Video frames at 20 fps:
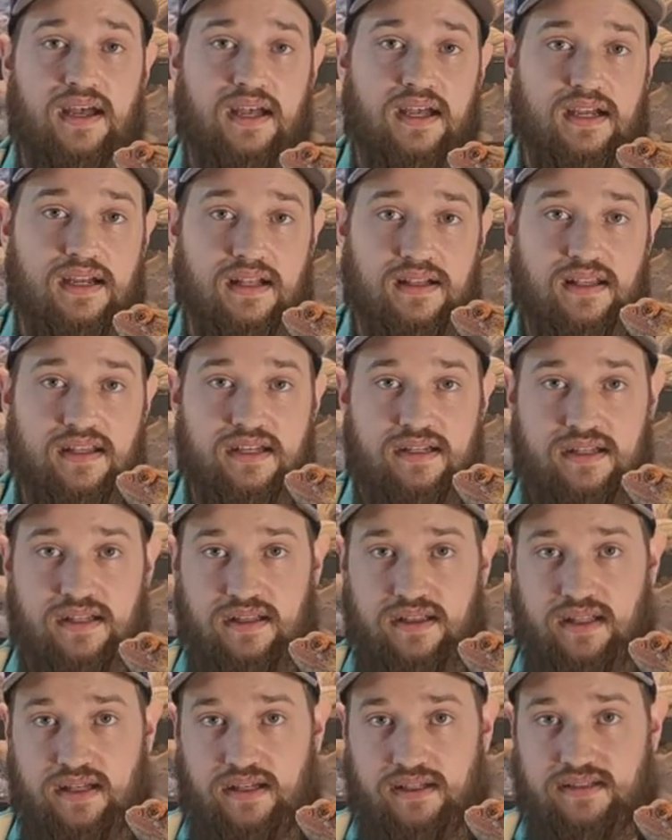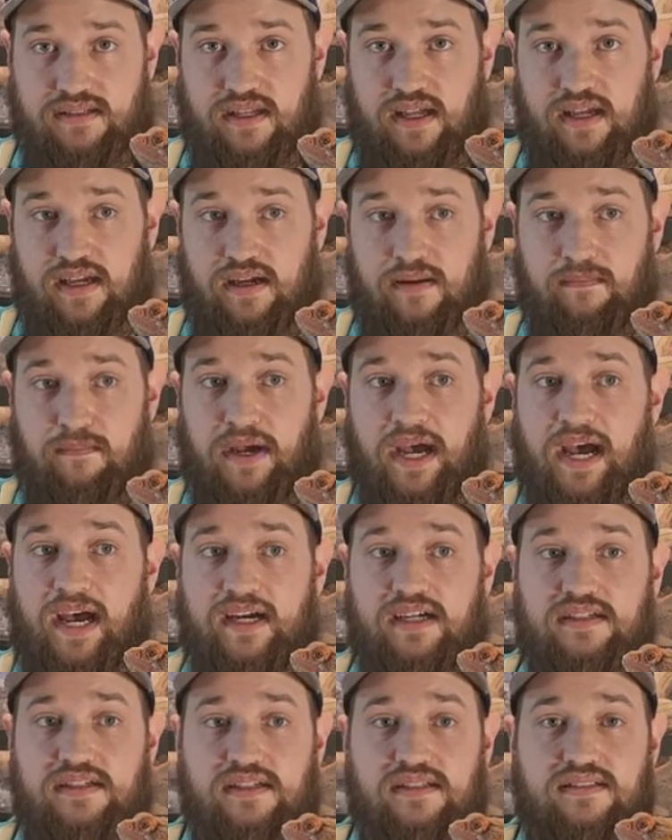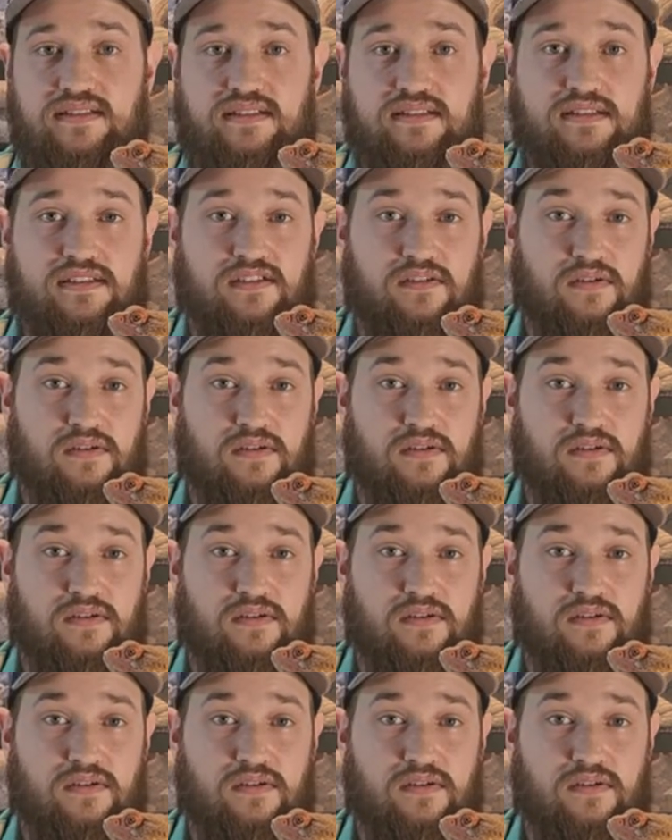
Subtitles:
it could lead to things like impactions